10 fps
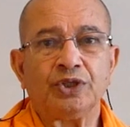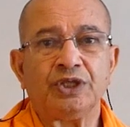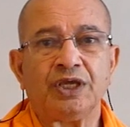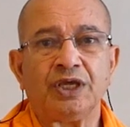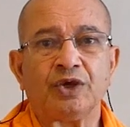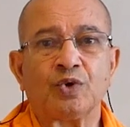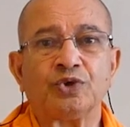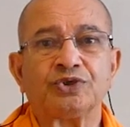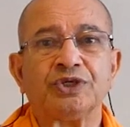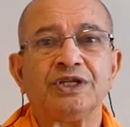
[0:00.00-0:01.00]
the
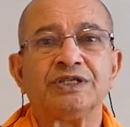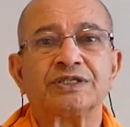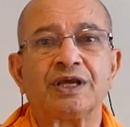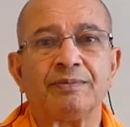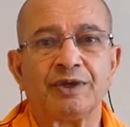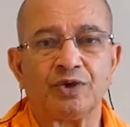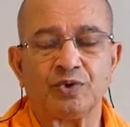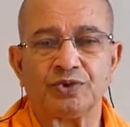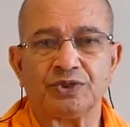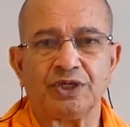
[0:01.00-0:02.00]
question is coming,
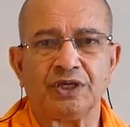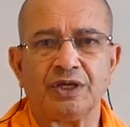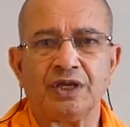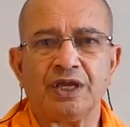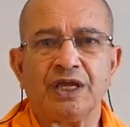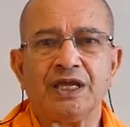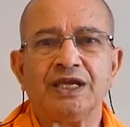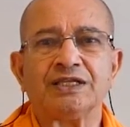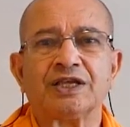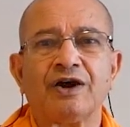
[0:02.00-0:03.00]
you see.
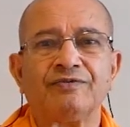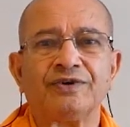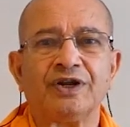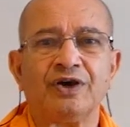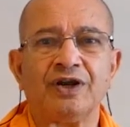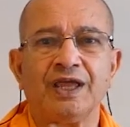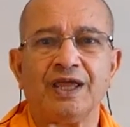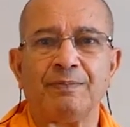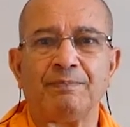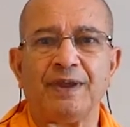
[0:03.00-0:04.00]
He is after all
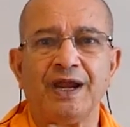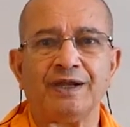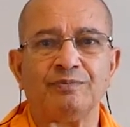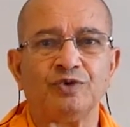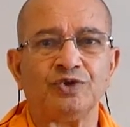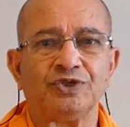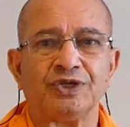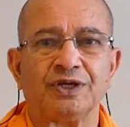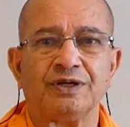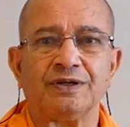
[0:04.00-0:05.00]
a paid
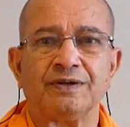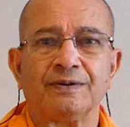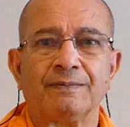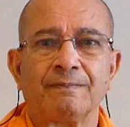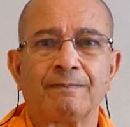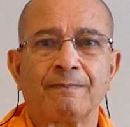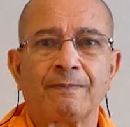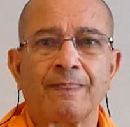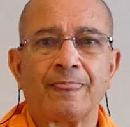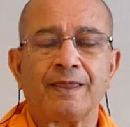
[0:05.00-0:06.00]
musician
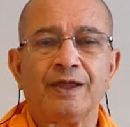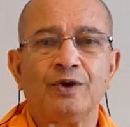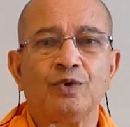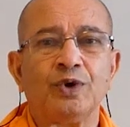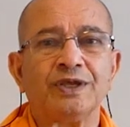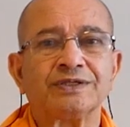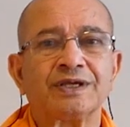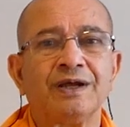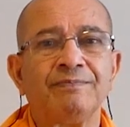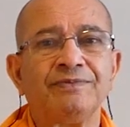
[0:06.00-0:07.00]
who has
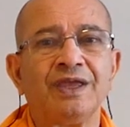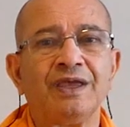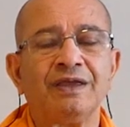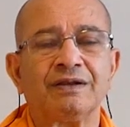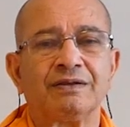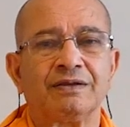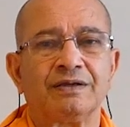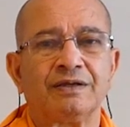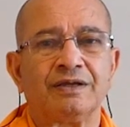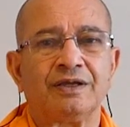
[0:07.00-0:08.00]
come there
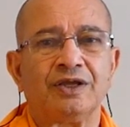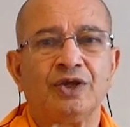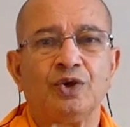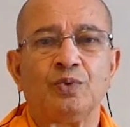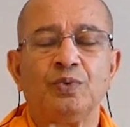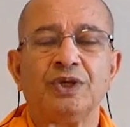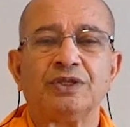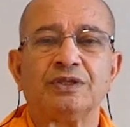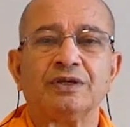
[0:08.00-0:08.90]
with